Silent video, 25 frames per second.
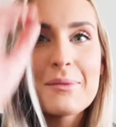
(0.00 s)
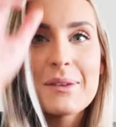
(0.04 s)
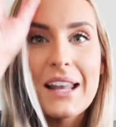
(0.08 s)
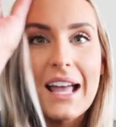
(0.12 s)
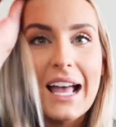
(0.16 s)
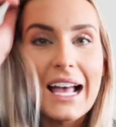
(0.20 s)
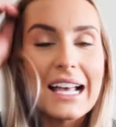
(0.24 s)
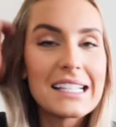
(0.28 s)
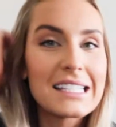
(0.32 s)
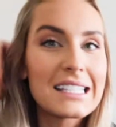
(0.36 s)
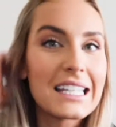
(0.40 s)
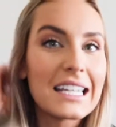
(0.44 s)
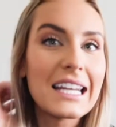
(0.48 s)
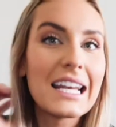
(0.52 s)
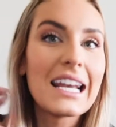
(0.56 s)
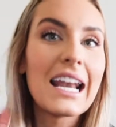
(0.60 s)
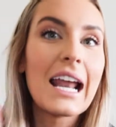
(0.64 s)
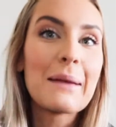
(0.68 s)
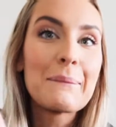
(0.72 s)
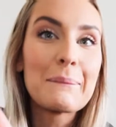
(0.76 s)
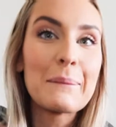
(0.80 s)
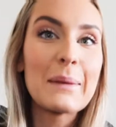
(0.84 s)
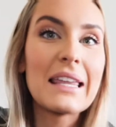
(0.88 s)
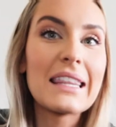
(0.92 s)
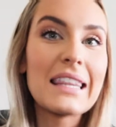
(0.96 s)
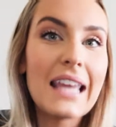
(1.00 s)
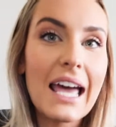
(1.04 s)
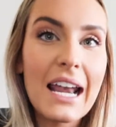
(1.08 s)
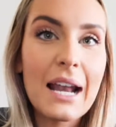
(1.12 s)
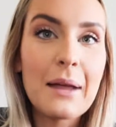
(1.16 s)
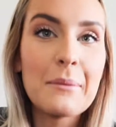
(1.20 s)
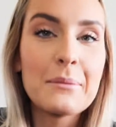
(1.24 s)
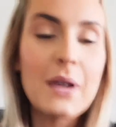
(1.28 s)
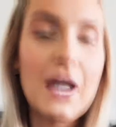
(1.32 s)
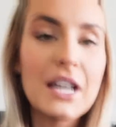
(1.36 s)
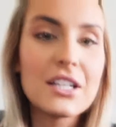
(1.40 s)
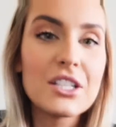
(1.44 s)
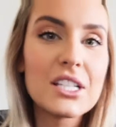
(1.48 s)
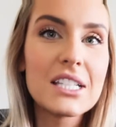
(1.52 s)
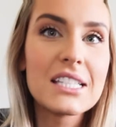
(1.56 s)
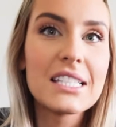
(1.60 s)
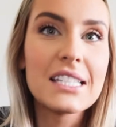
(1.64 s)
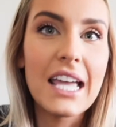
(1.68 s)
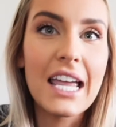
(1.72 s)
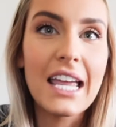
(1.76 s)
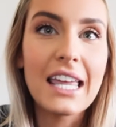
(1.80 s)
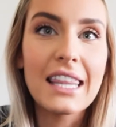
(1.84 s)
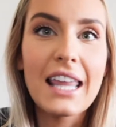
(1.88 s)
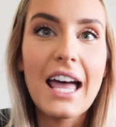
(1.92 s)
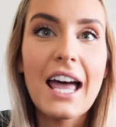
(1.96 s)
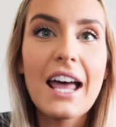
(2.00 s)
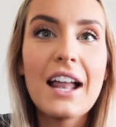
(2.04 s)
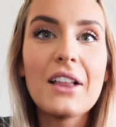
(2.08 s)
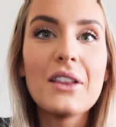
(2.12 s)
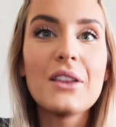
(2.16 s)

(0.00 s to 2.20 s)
been asking, and I mean that, I'm not just saying that.